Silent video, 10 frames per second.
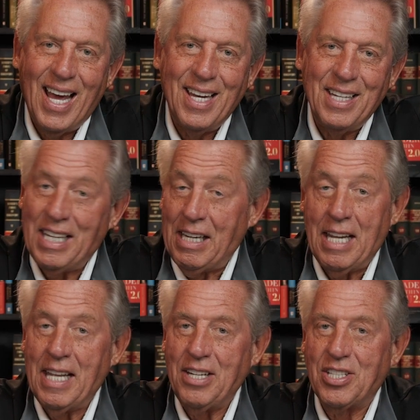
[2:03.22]
And, and,
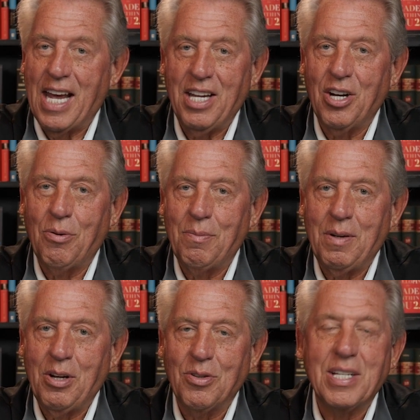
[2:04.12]
and they'd say, you know,
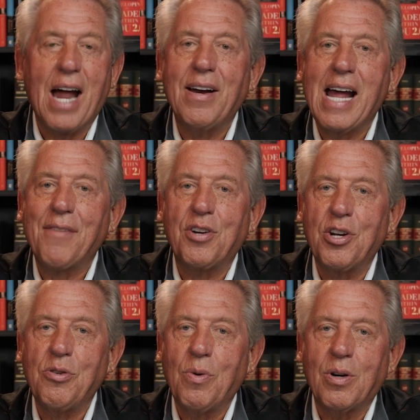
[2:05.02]
you know, Saturday
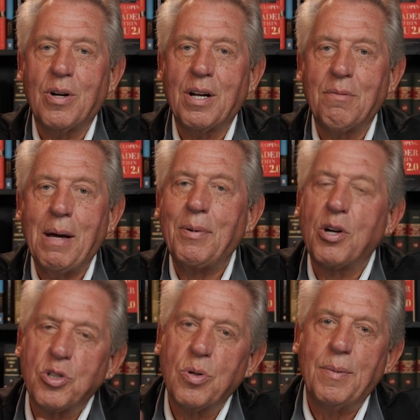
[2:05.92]
afternoon, we're going to maybe
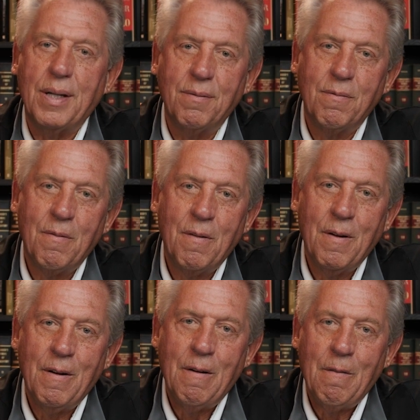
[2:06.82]
go swimming.
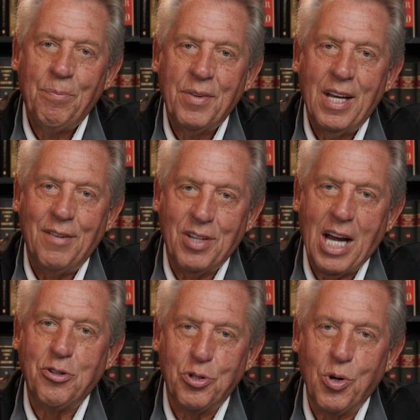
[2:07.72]
If you
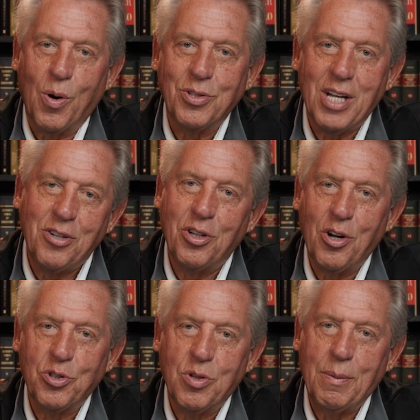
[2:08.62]
got your chores done, you can
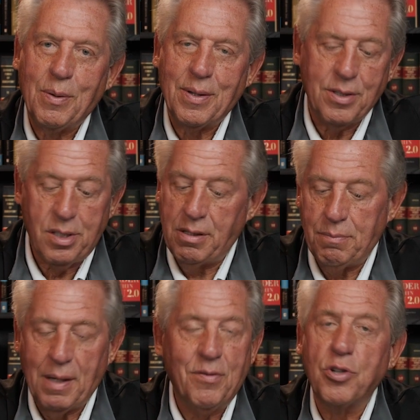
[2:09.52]
go swimming with us.
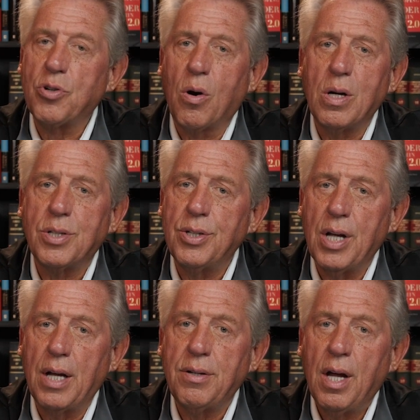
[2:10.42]
But if your chore isn't
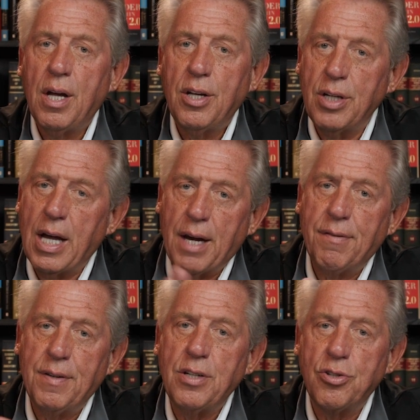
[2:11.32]
done, you got to
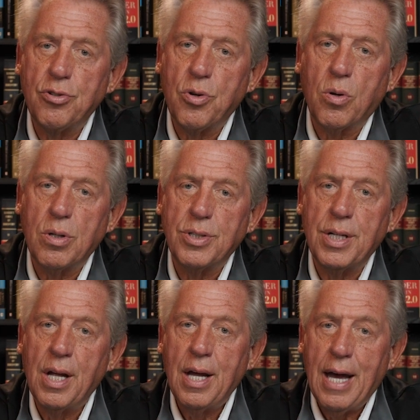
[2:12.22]
finish your chores.
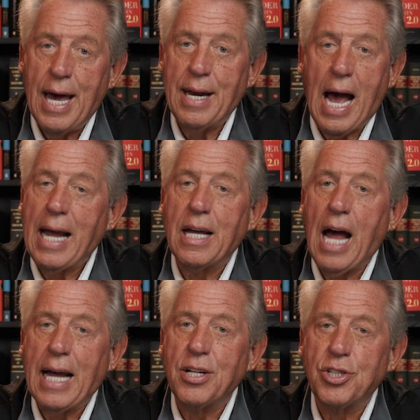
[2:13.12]
And and I can,
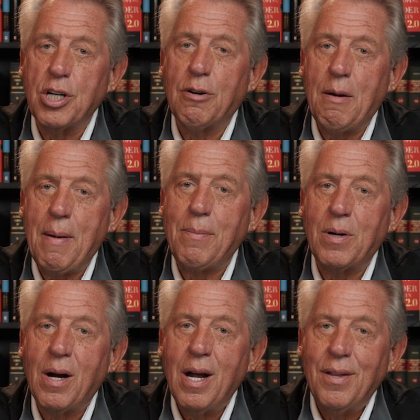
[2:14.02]
I can still
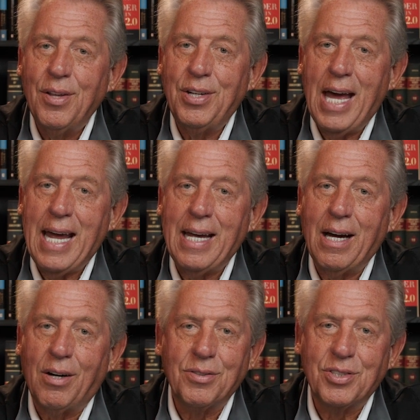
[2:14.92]
remember the day
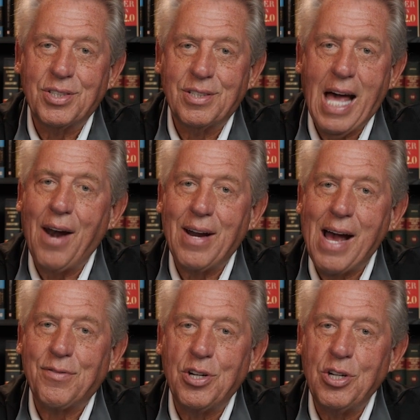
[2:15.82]
on Saturday
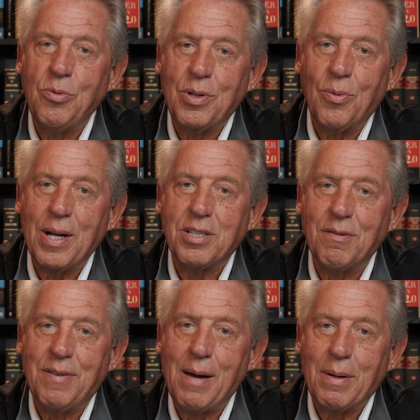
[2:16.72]
afternoon when the rest
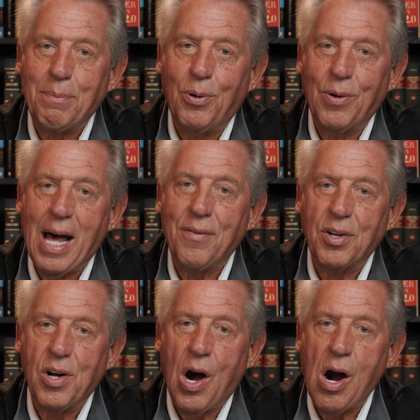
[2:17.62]
of the family pulled out in
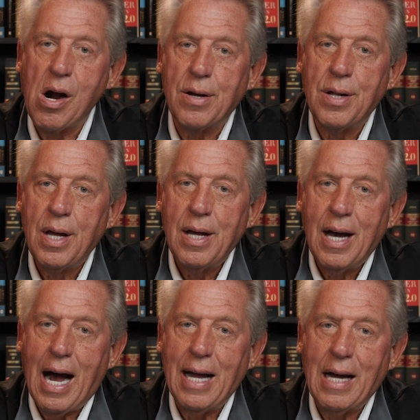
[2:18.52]
the car, and
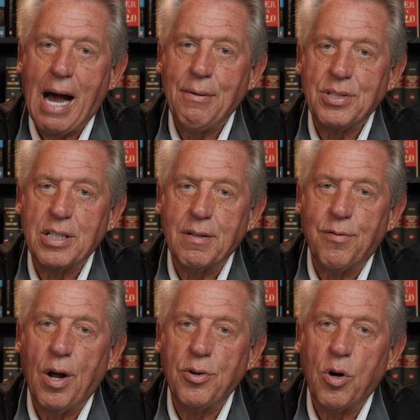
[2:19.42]
I, I was at the
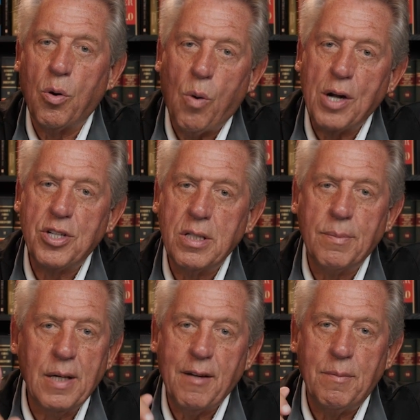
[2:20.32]
front door watching
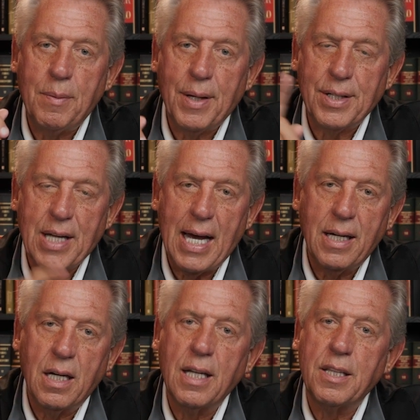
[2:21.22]
them leave me because I
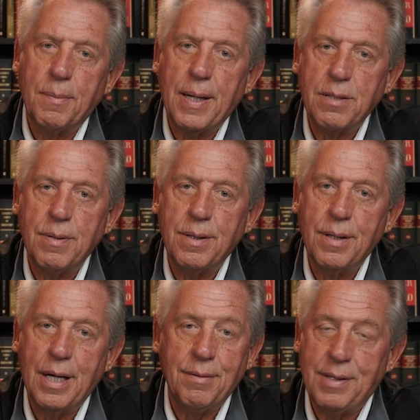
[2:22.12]
hadn't cleaned the basement.
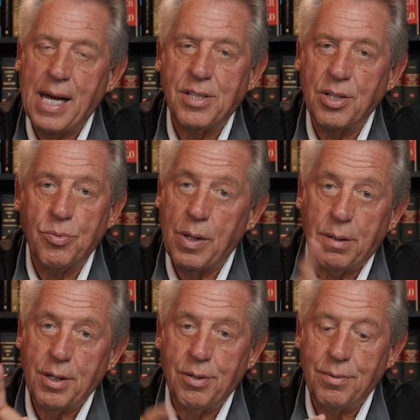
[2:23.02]
And Dad said,
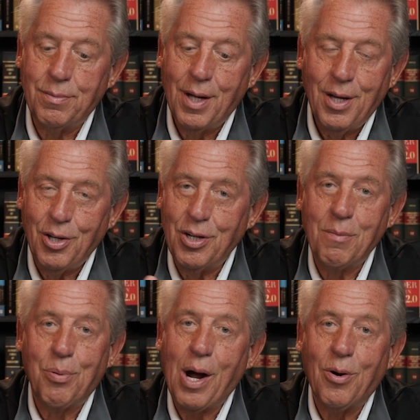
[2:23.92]
well, you... You
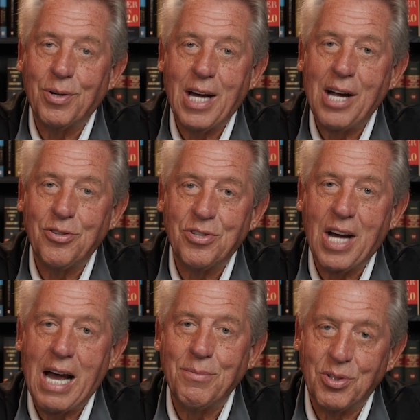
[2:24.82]
didn't prioritize your
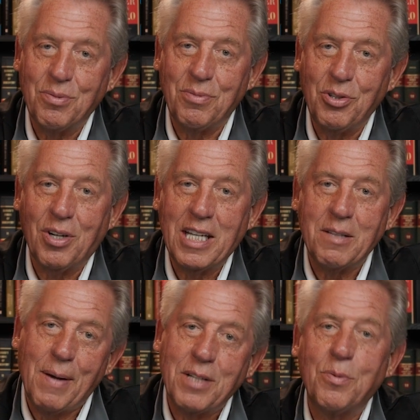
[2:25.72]
time, so you clean
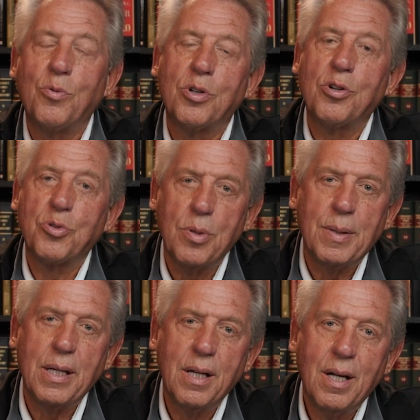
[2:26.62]
the basement, we'll go
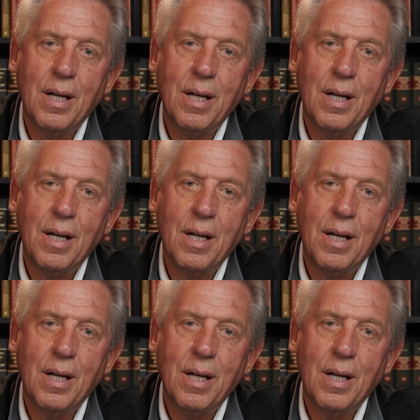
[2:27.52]
swimming.